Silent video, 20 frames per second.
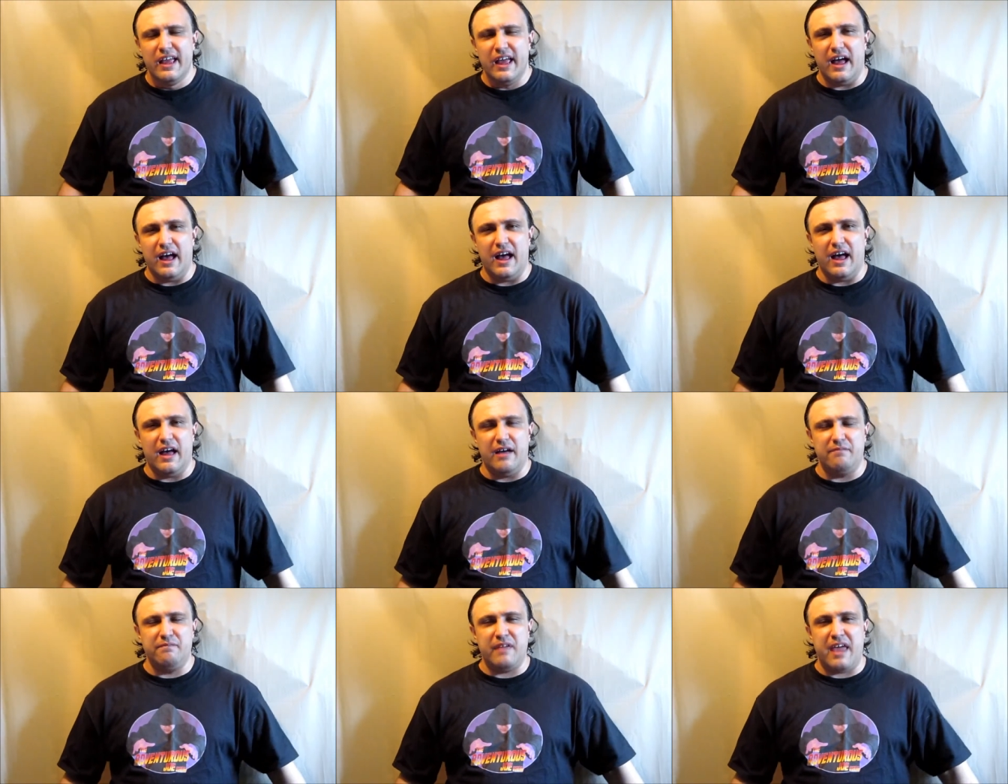
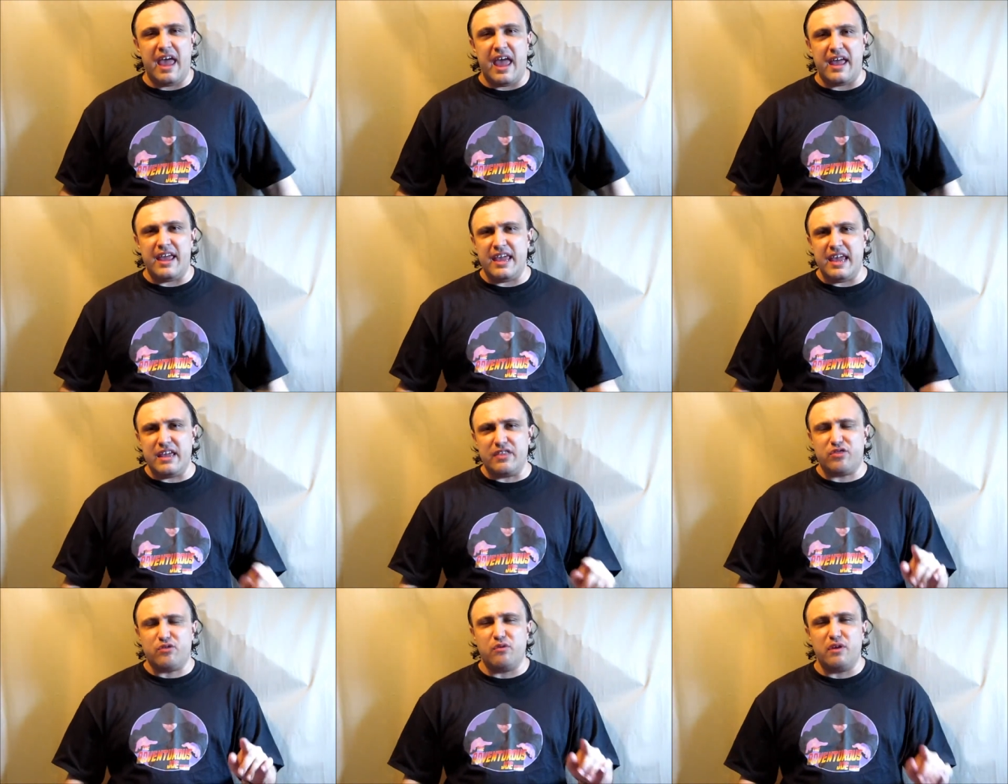At
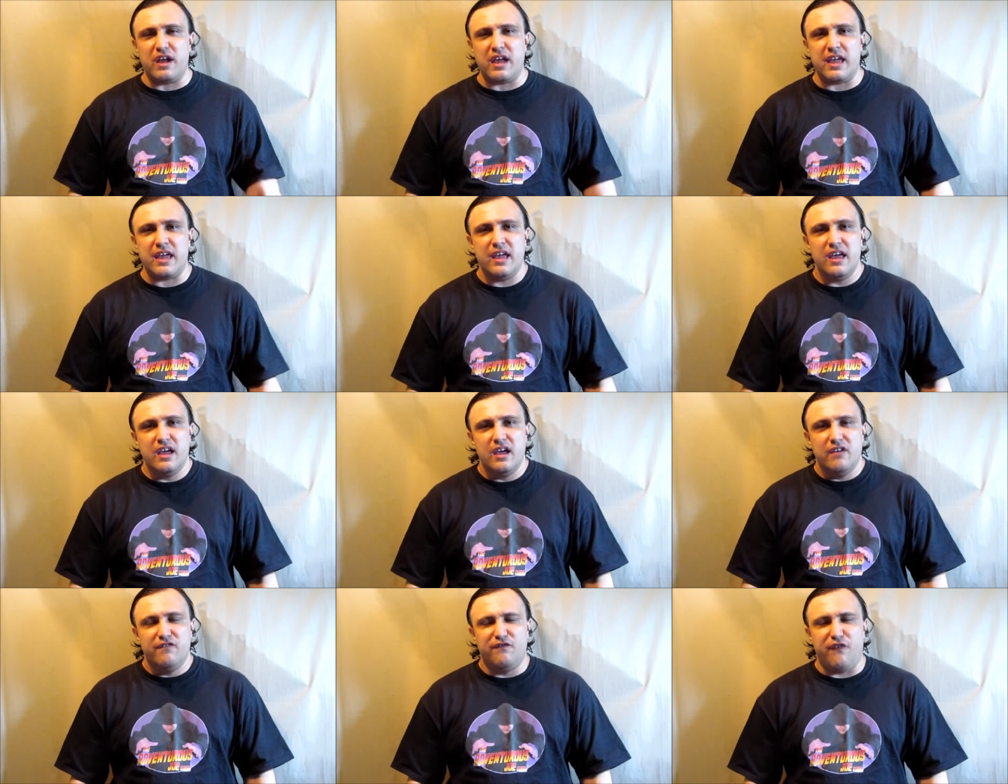E3,
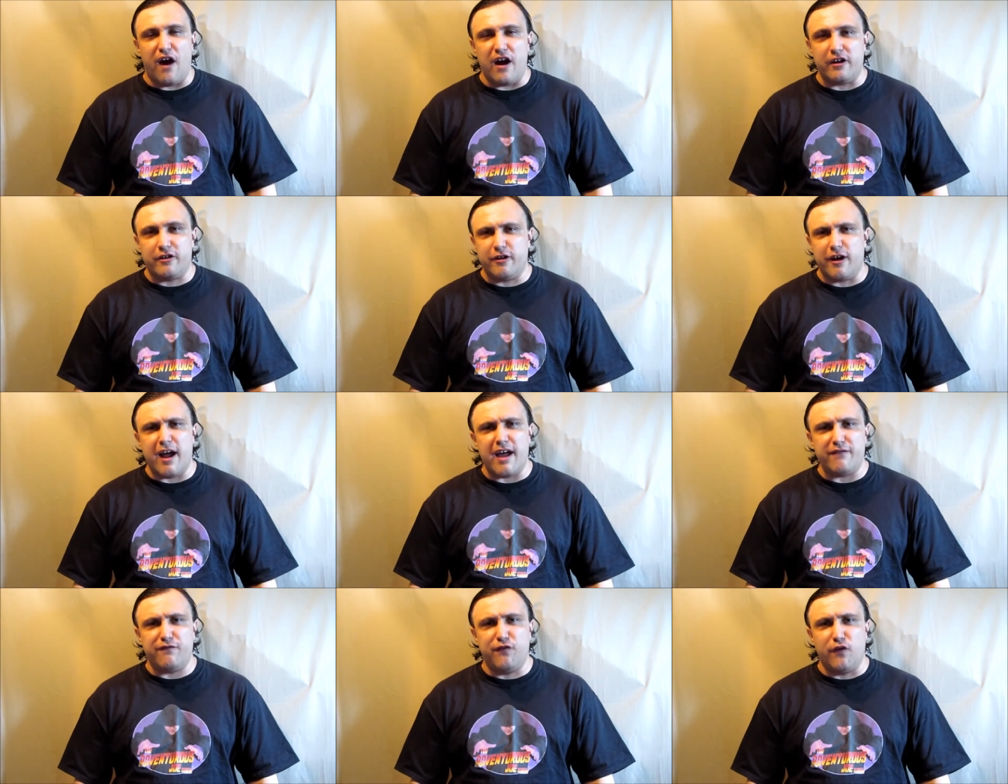Far
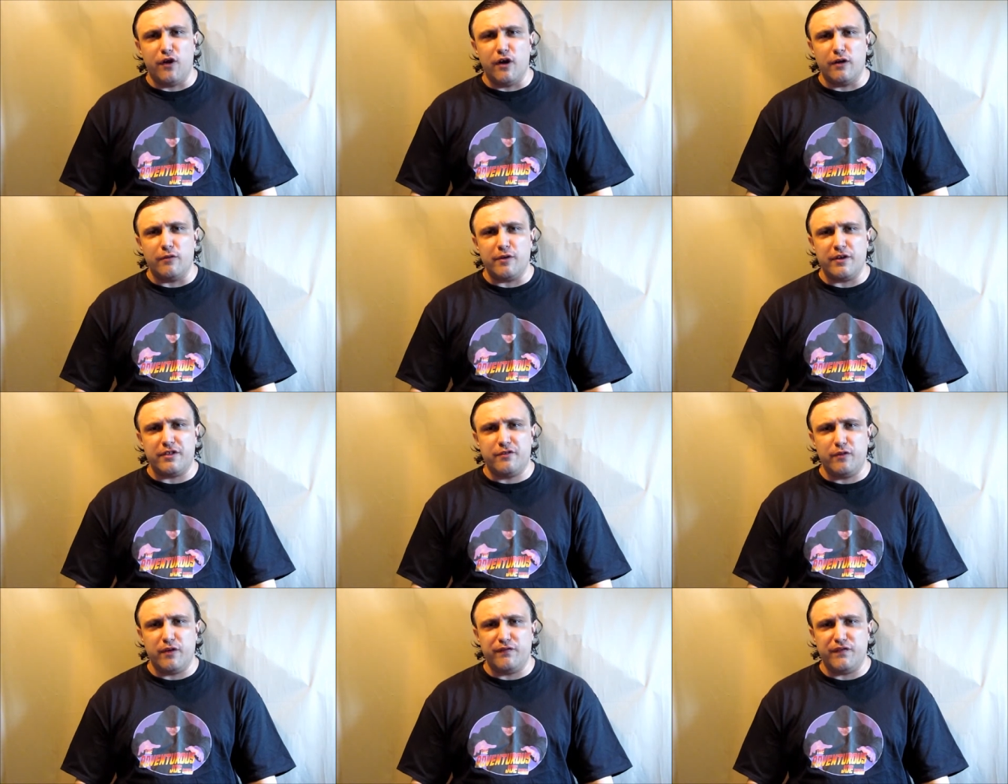Cry 4
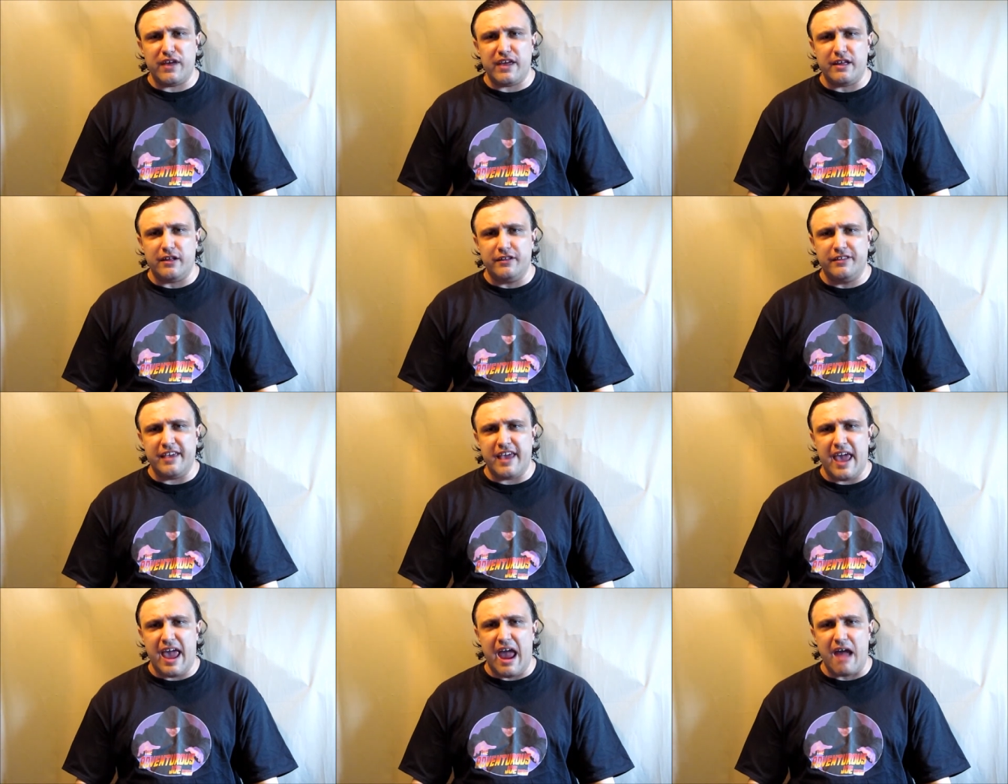was revealed
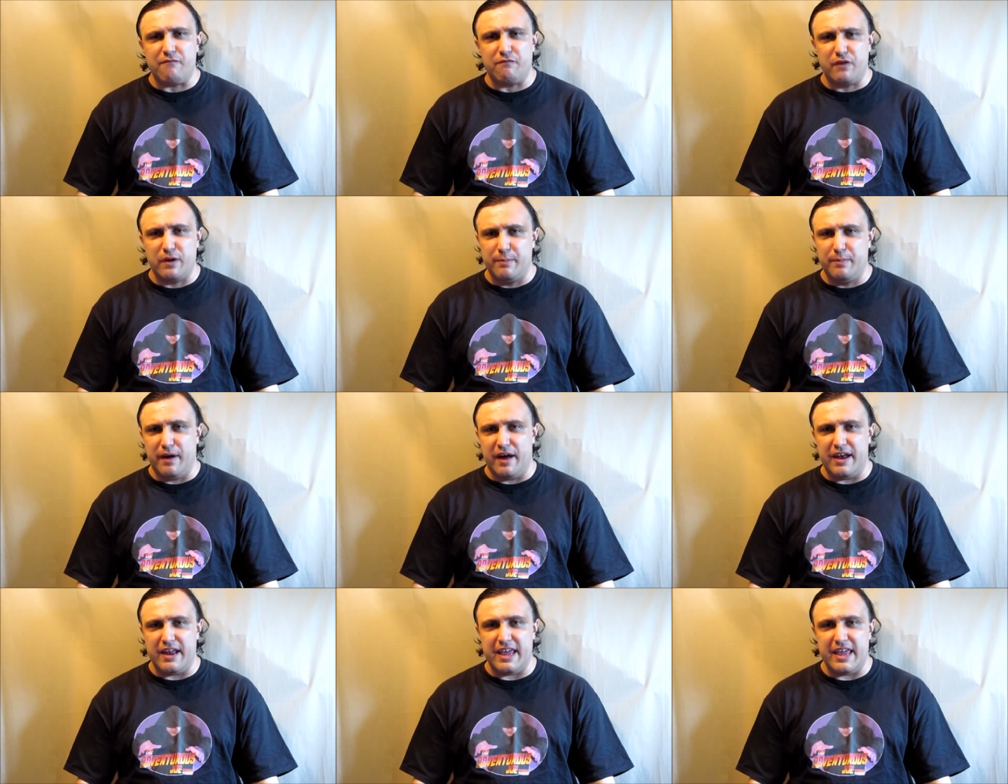to
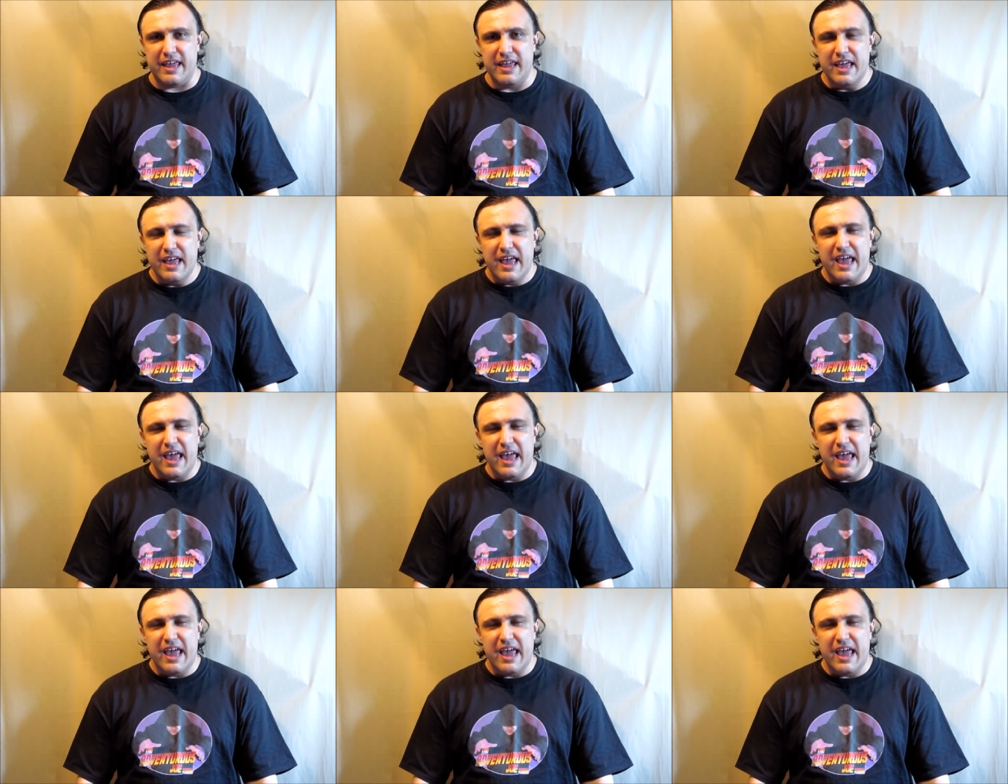everybody,